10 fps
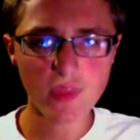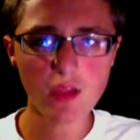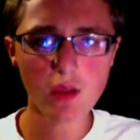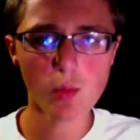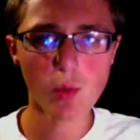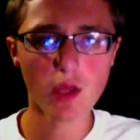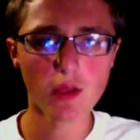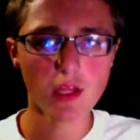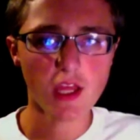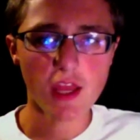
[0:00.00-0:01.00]
But
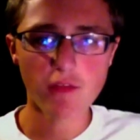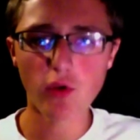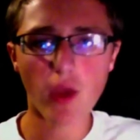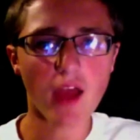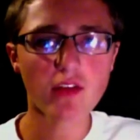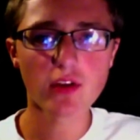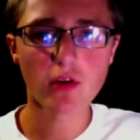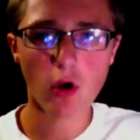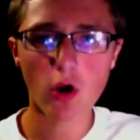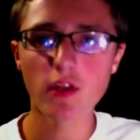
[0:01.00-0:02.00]
if you ask your
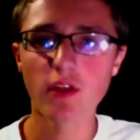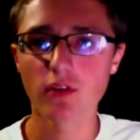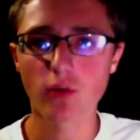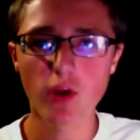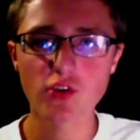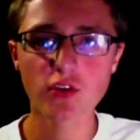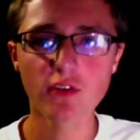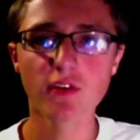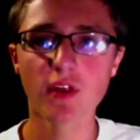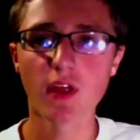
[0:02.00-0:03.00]
audience questions,
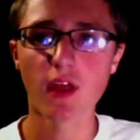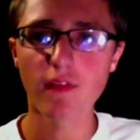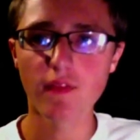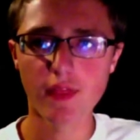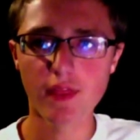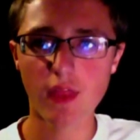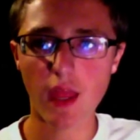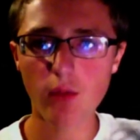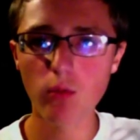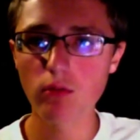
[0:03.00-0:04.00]
they
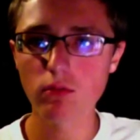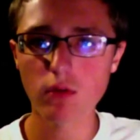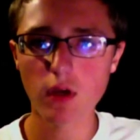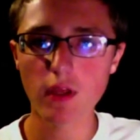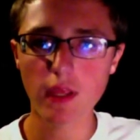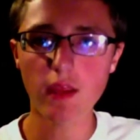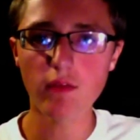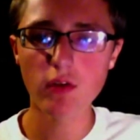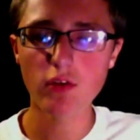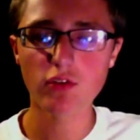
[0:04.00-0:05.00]
will, even if
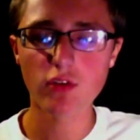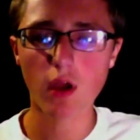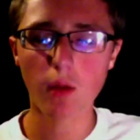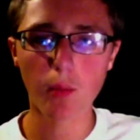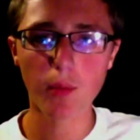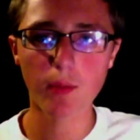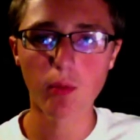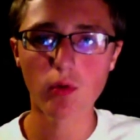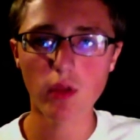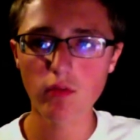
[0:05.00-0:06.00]
just a couple people
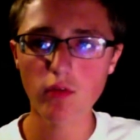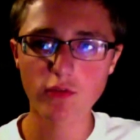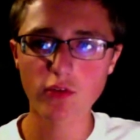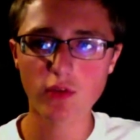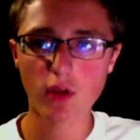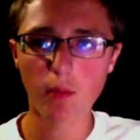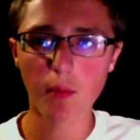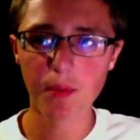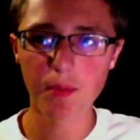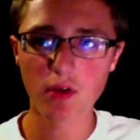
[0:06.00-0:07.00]

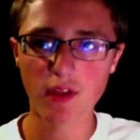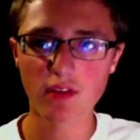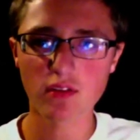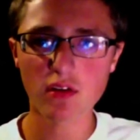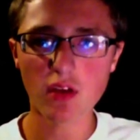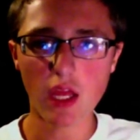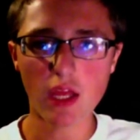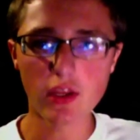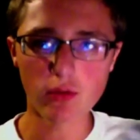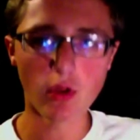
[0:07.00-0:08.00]
answer, you
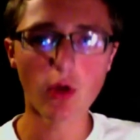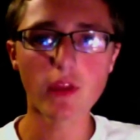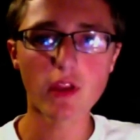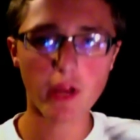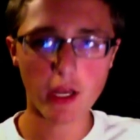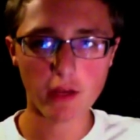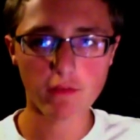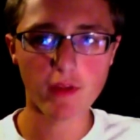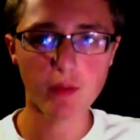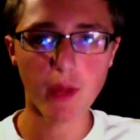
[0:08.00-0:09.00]
know that you're getting
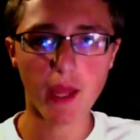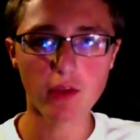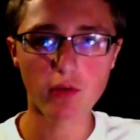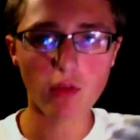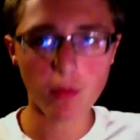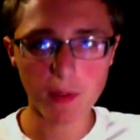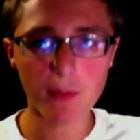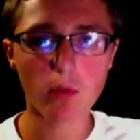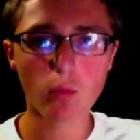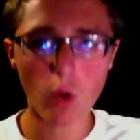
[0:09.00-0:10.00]
feedback. You know that people are
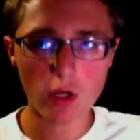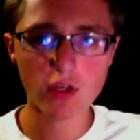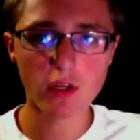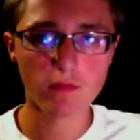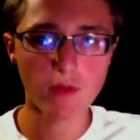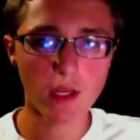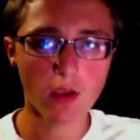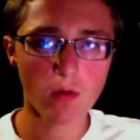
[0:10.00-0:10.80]
watching your video,